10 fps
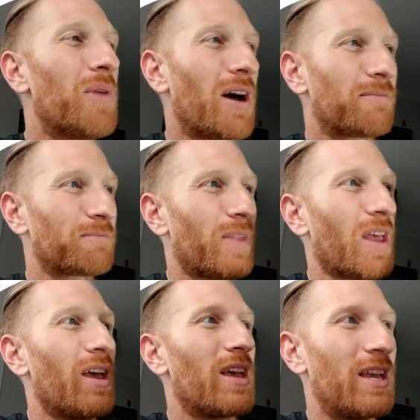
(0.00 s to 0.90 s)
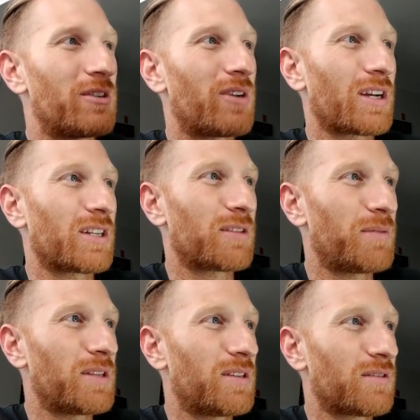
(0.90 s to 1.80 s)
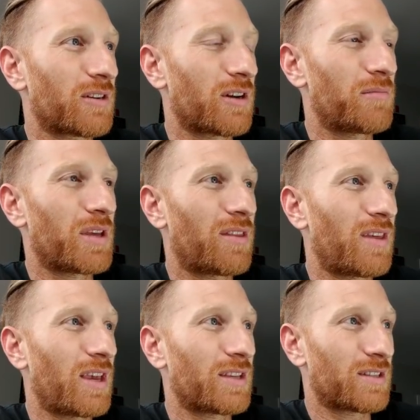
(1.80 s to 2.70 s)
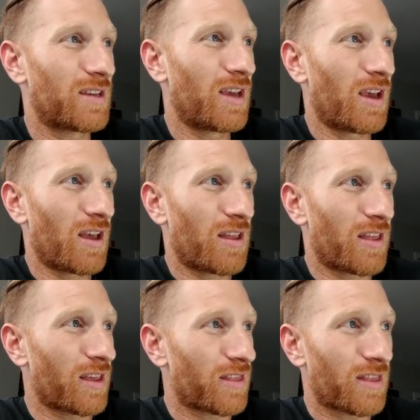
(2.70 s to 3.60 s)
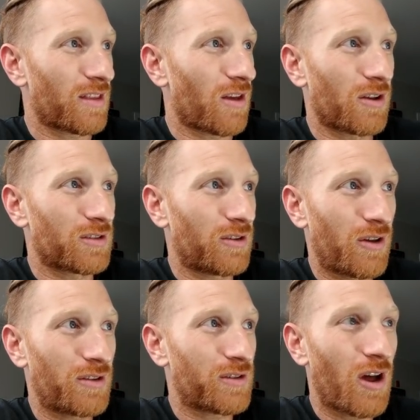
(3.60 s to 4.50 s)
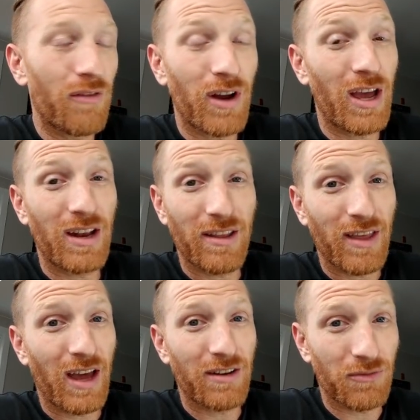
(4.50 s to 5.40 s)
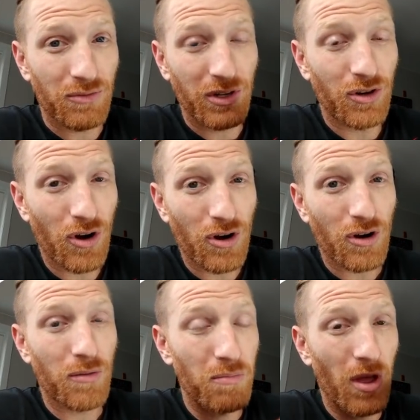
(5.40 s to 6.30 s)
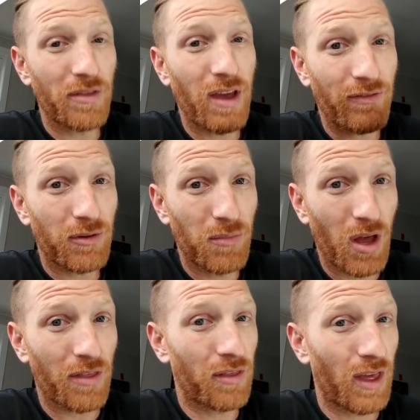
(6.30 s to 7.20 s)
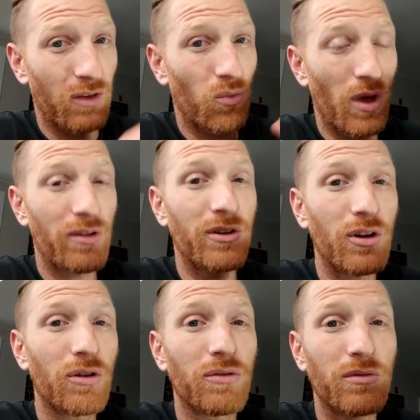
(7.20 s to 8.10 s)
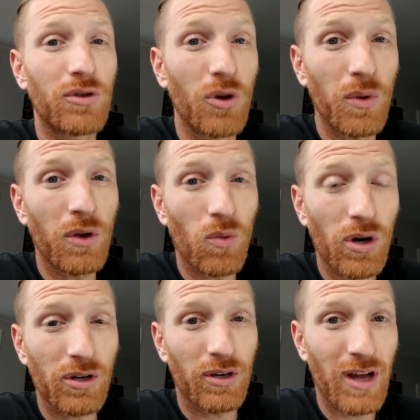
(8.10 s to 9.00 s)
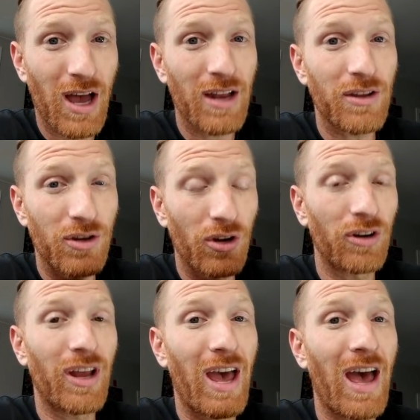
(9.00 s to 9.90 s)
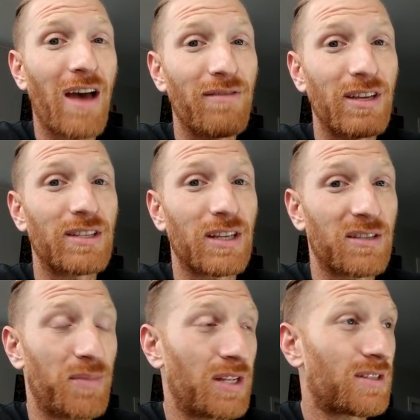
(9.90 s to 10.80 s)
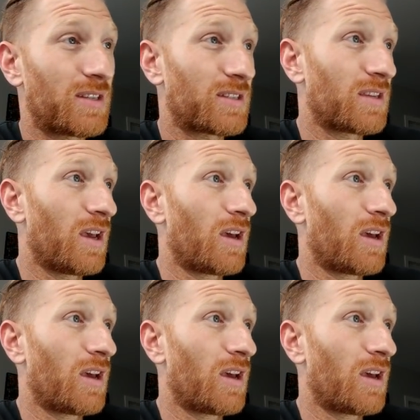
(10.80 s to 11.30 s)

But indirect expenses are going to be things that also known as overhead that recur month after month. Like whether you're doing work or not, you're going to have these expenses.